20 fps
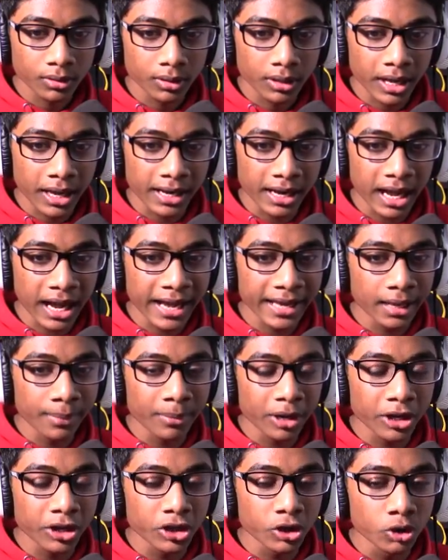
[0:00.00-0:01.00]
And I am
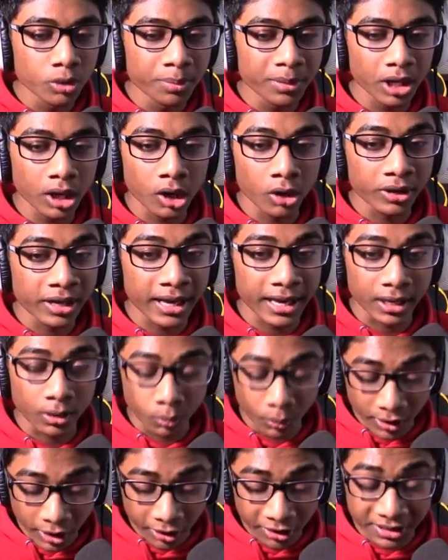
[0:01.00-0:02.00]
a newbie. Okay,
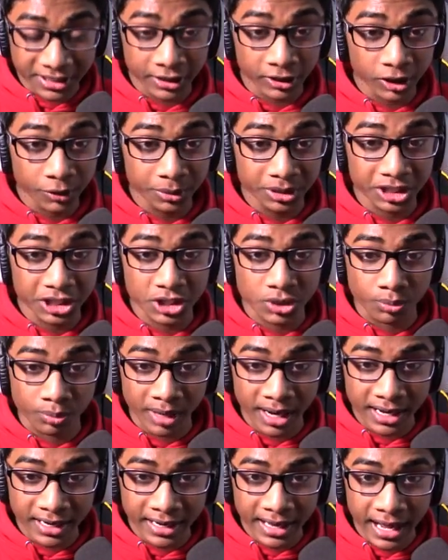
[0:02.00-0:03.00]
we are dealing with this
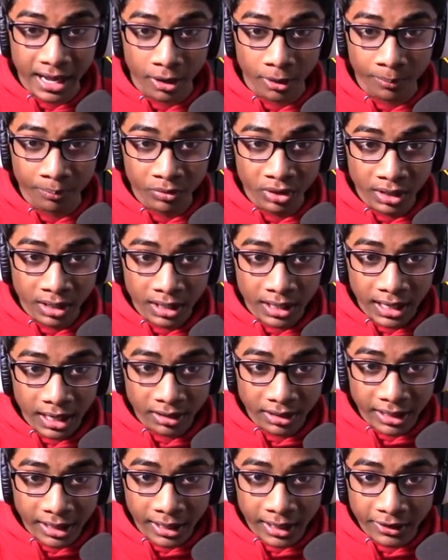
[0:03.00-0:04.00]
right now. How
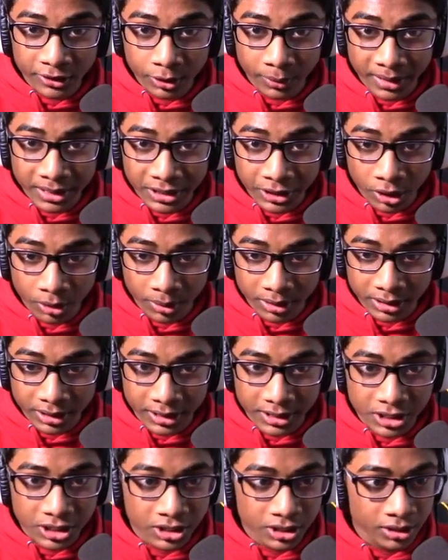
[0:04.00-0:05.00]
the hell do I deal with
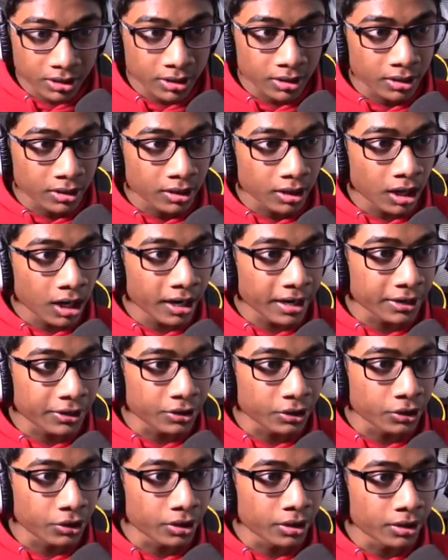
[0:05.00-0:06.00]
this? Alright,
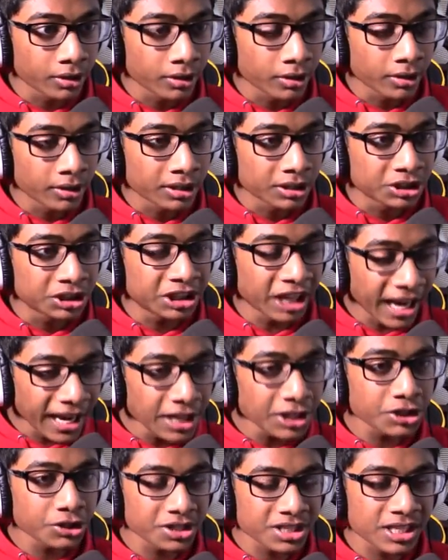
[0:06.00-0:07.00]
dude.
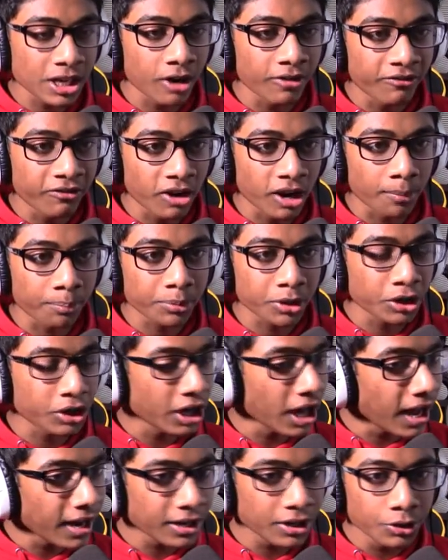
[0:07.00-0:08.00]
Change yourself up. You're
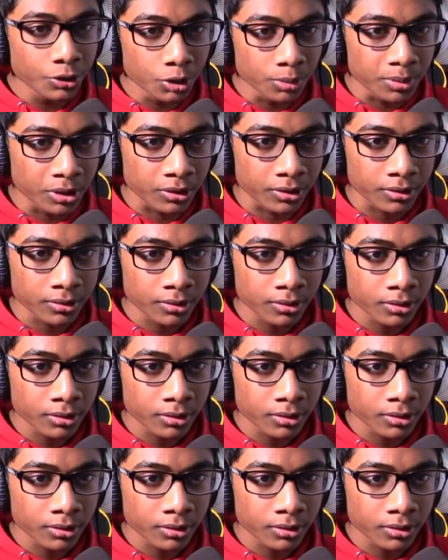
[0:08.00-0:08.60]
not a noob.